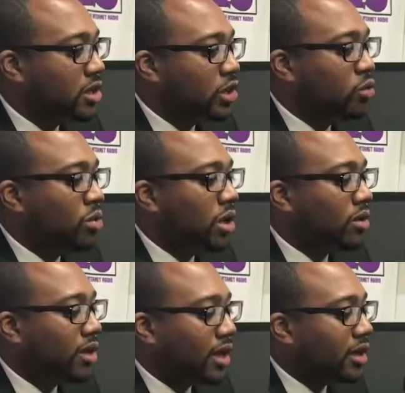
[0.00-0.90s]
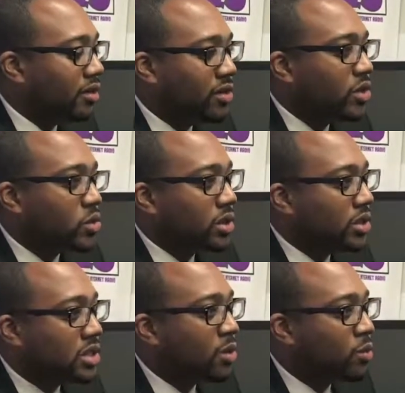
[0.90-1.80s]
you know that eventually
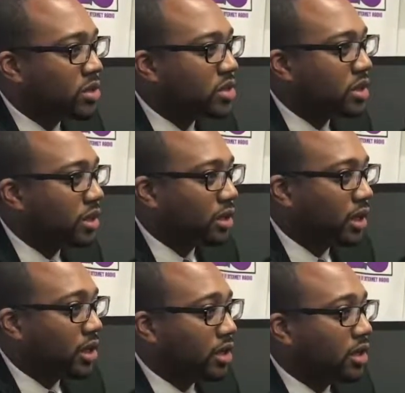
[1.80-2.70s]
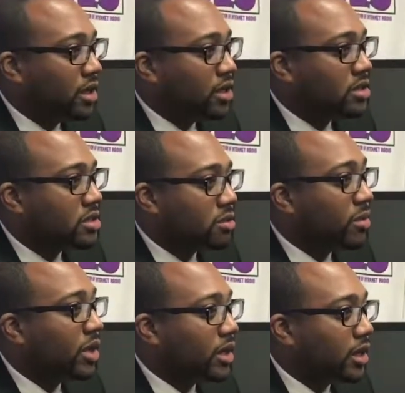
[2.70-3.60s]
somewhere is going to lead to
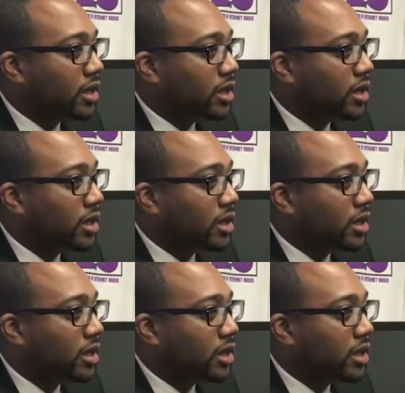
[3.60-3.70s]
money.